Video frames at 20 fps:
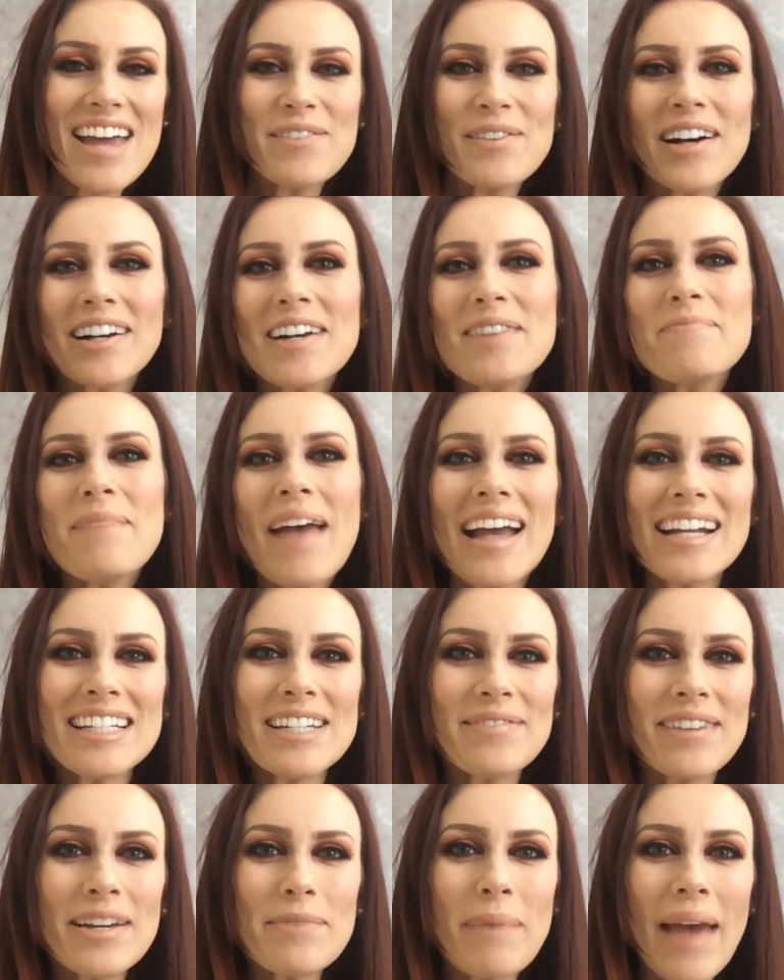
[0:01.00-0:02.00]
welcome back
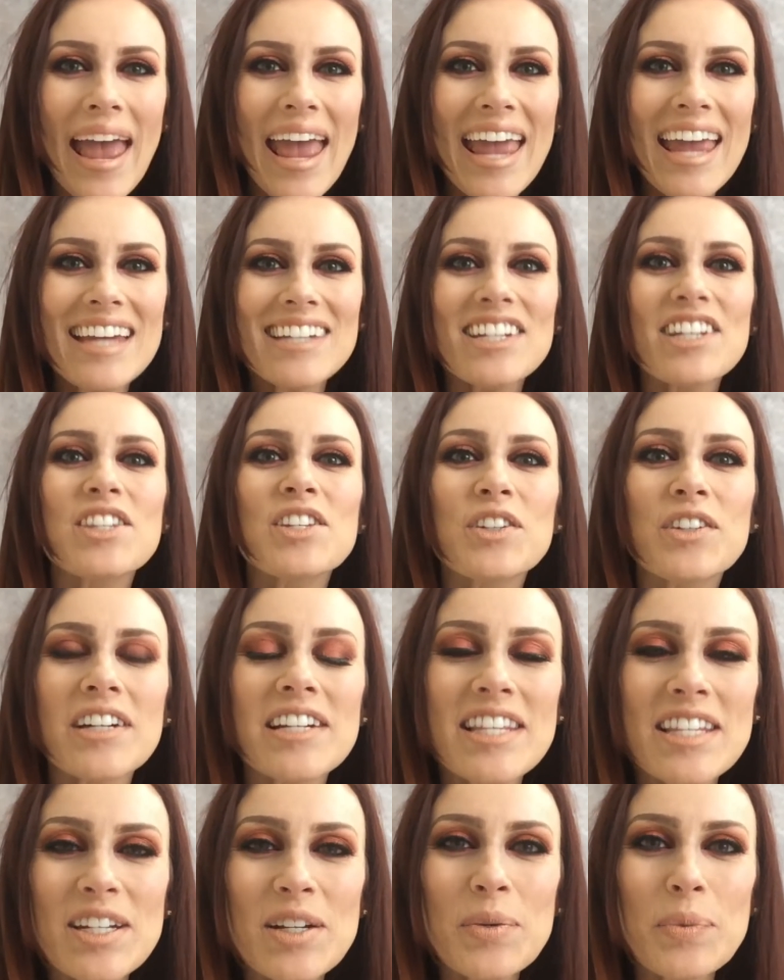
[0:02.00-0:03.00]
to my page. It's
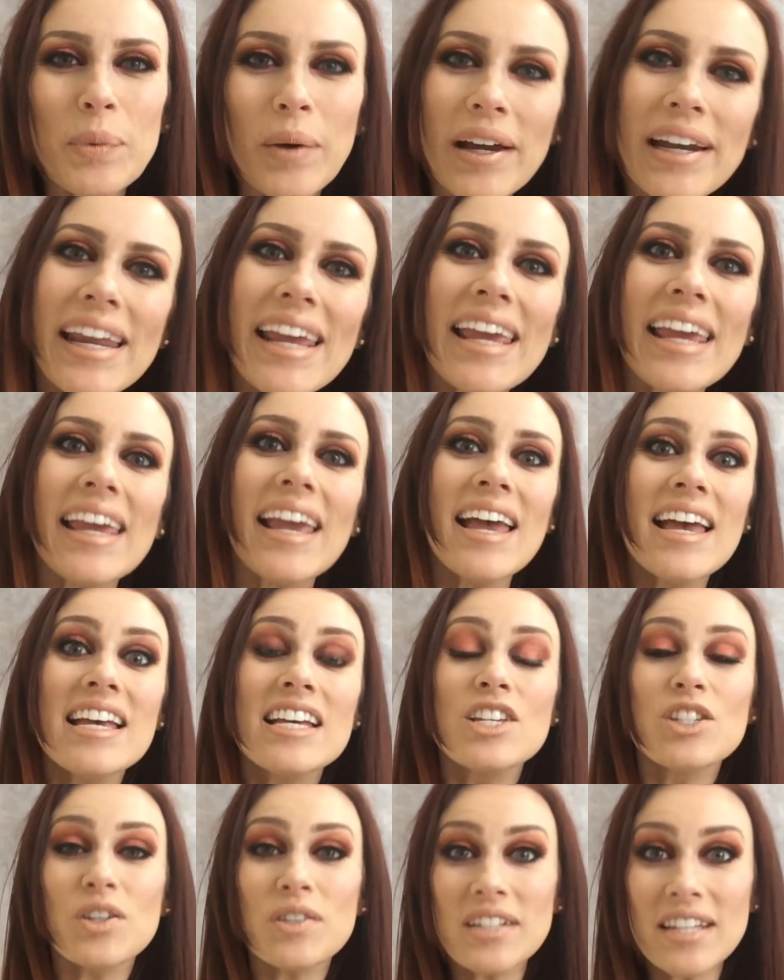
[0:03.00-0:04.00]
Crystal Woody.
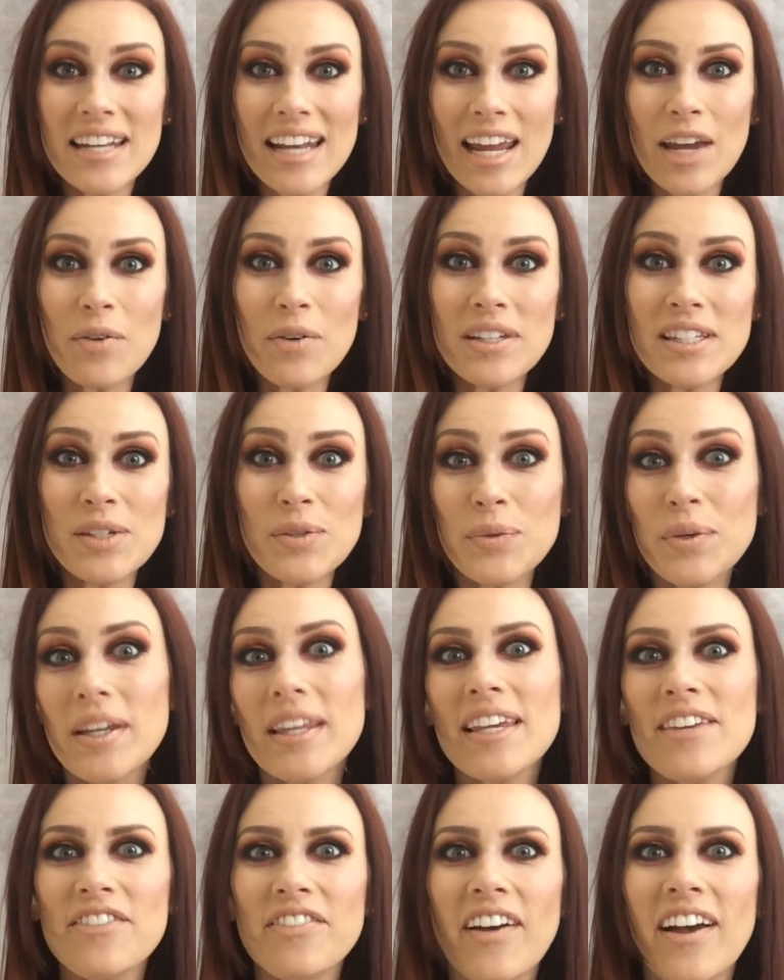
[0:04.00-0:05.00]
So today was a
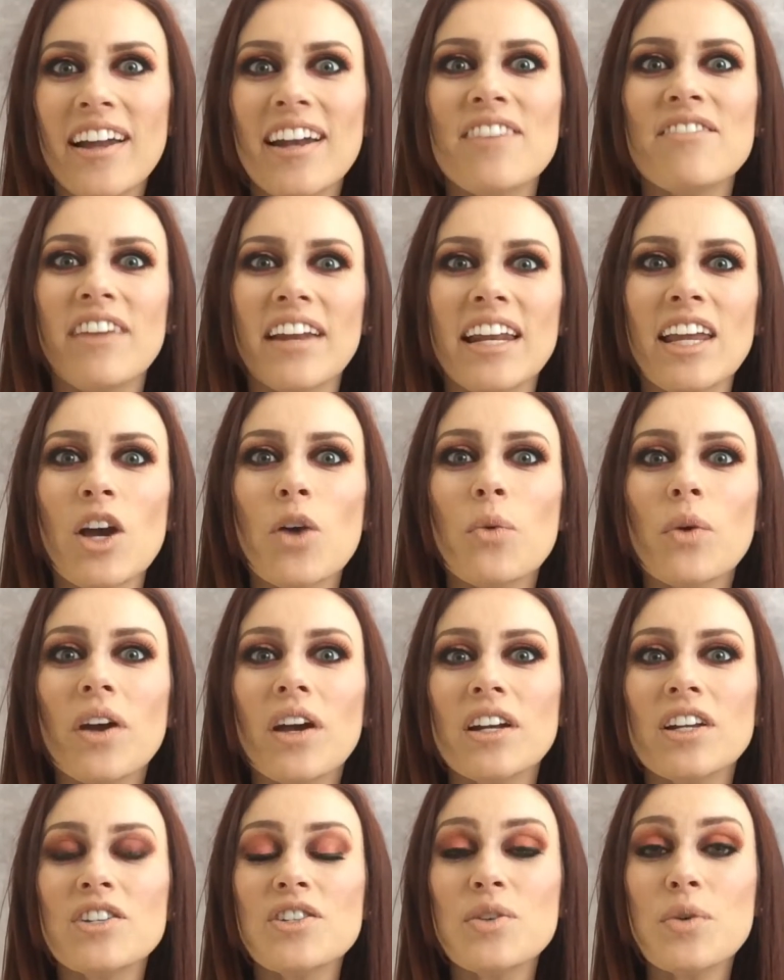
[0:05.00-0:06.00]
really fun video. We're
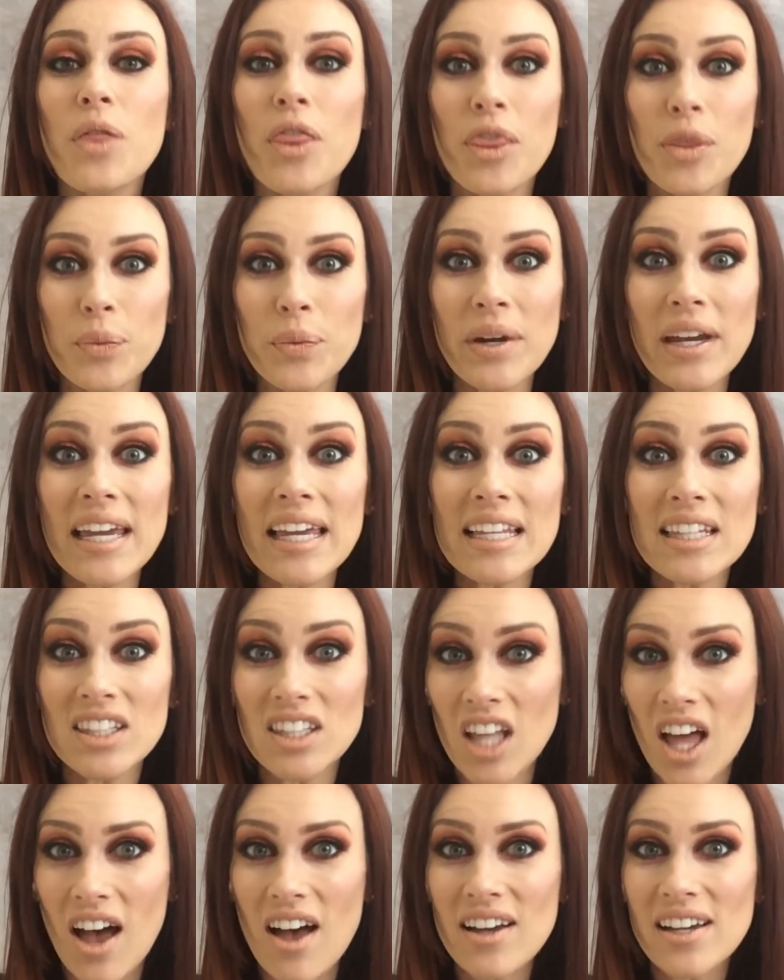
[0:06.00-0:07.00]
going to do 3
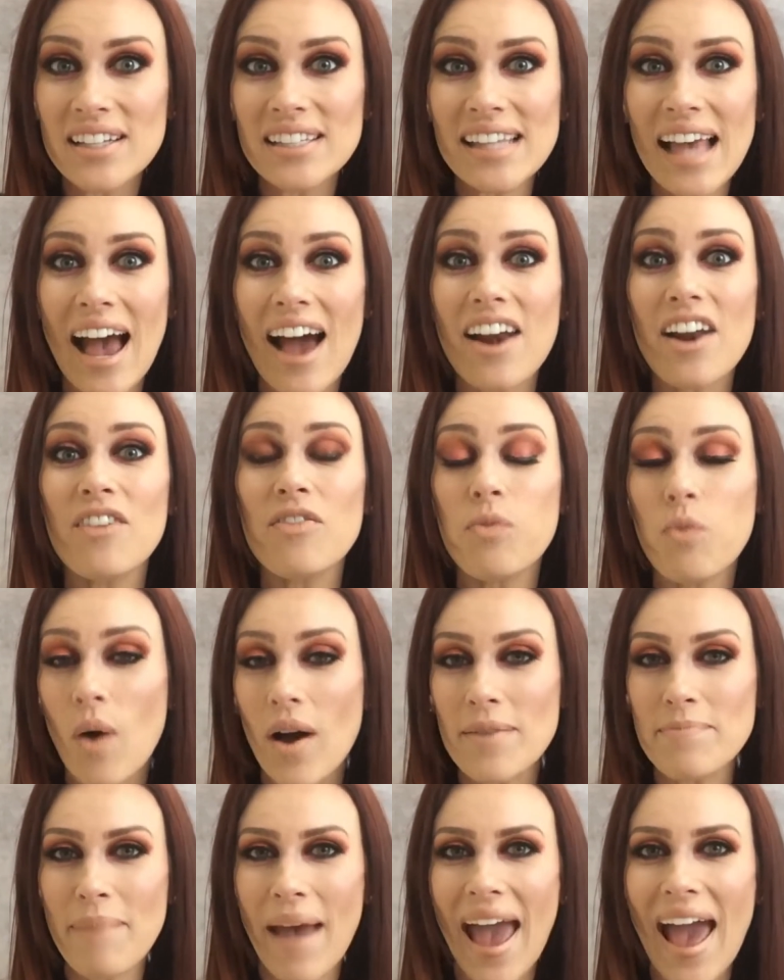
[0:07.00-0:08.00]
looks out of
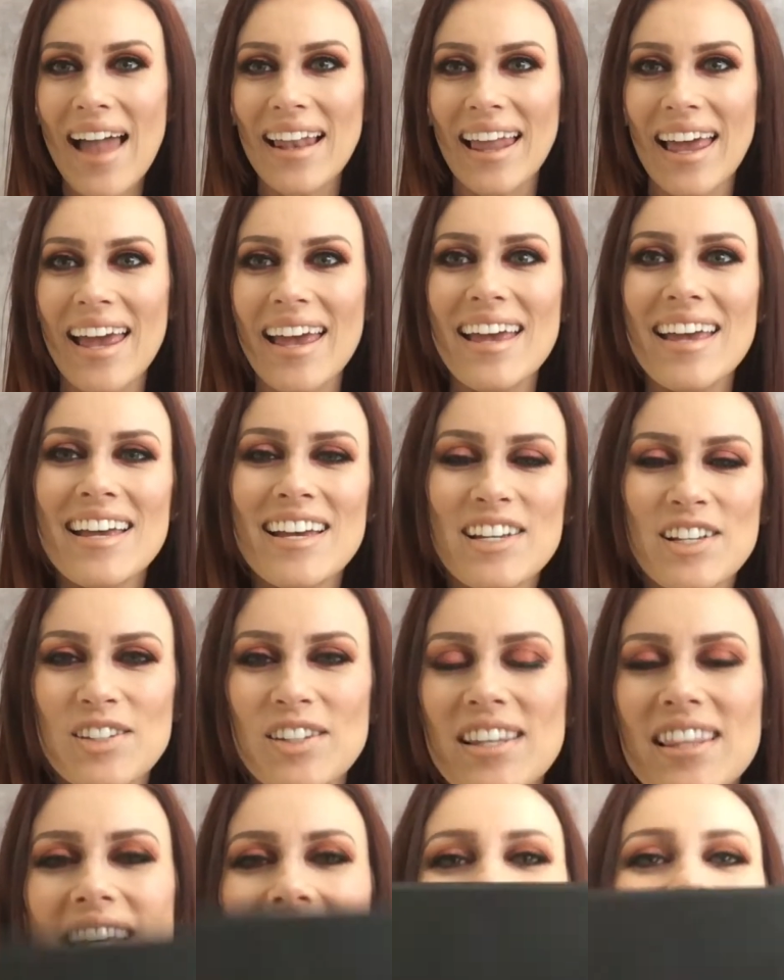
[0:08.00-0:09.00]
1 palette.
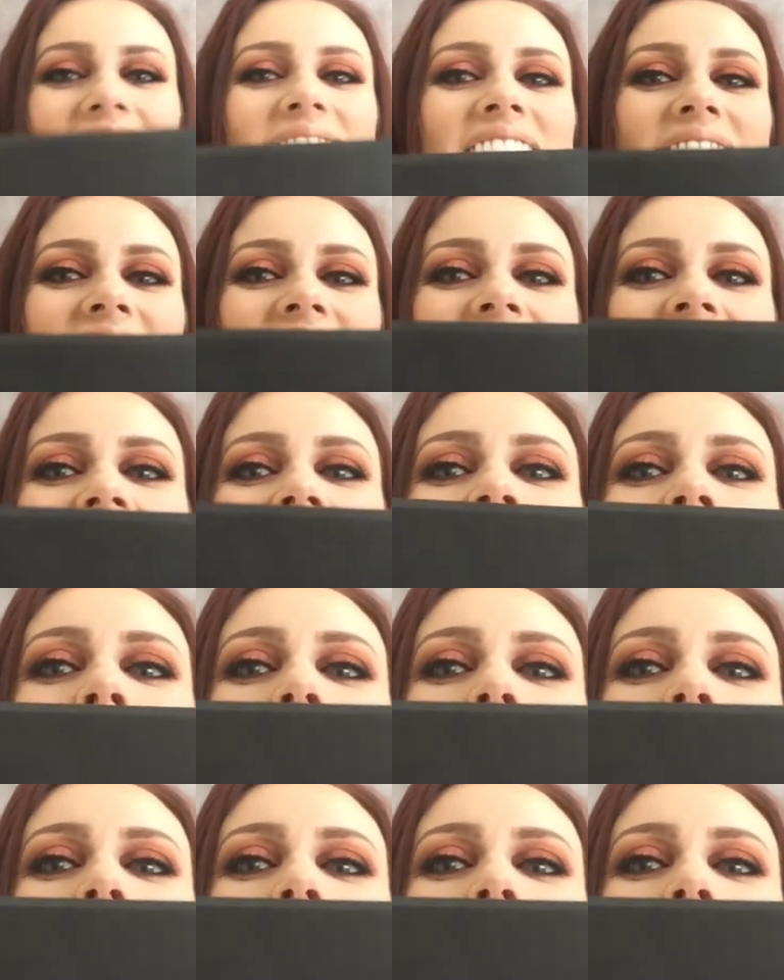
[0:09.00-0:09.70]
So this is the